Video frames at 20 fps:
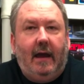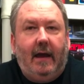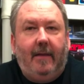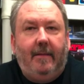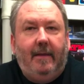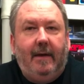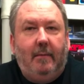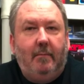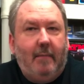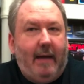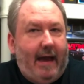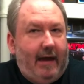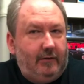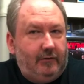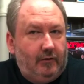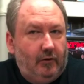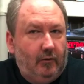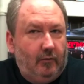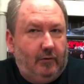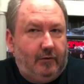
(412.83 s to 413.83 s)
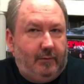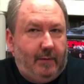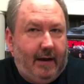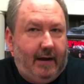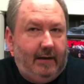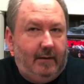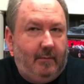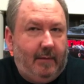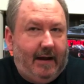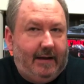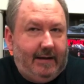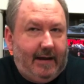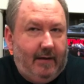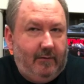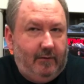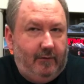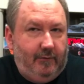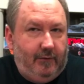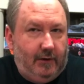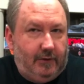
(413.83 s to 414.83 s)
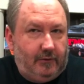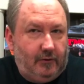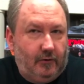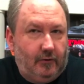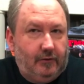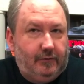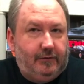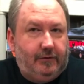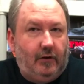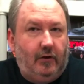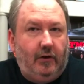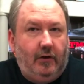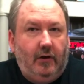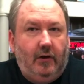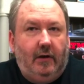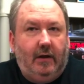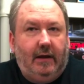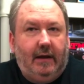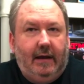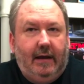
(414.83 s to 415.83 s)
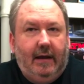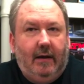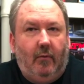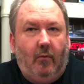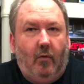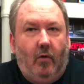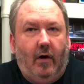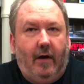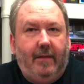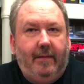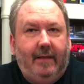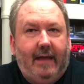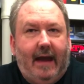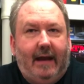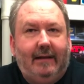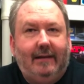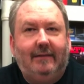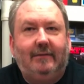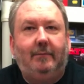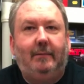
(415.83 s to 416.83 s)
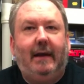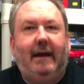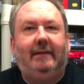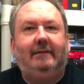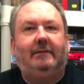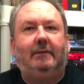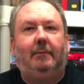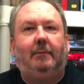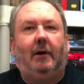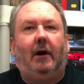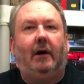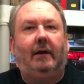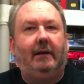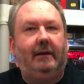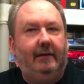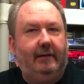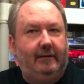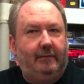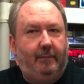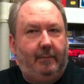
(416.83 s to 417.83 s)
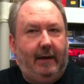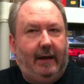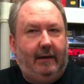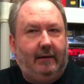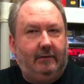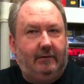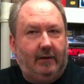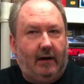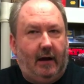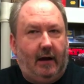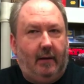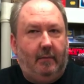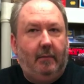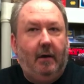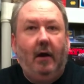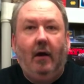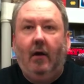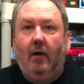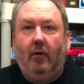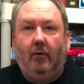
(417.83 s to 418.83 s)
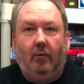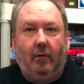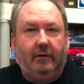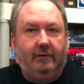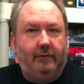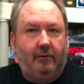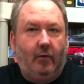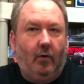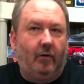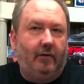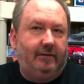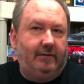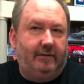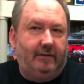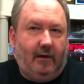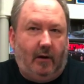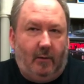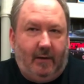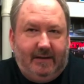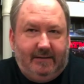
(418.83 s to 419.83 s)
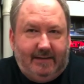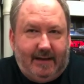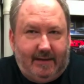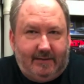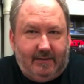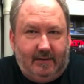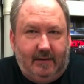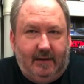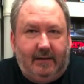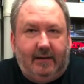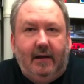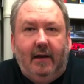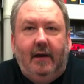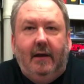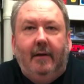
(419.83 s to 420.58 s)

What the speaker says: And the master was painted by David Fisher, so you can get one that is based upon his paint job, which of course is always excellent.